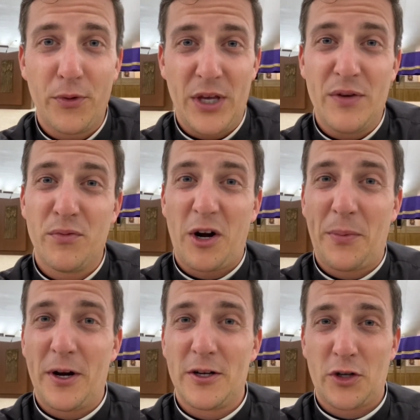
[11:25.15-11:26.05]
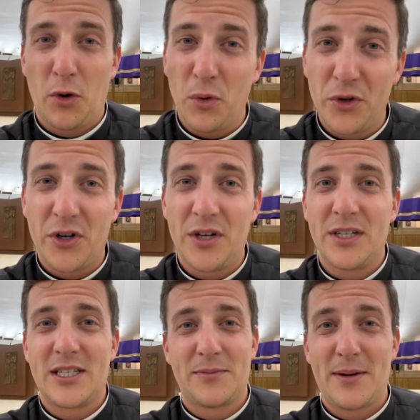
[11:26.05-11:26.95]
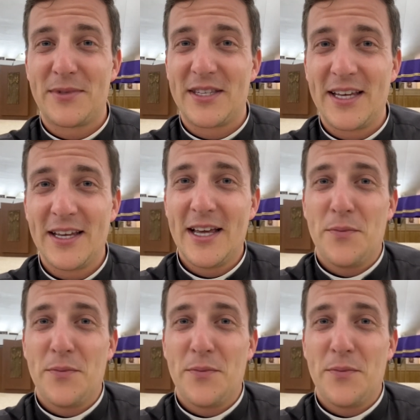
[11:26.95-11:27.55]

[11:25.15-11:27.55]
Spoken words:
even when our parents are older and sometimes they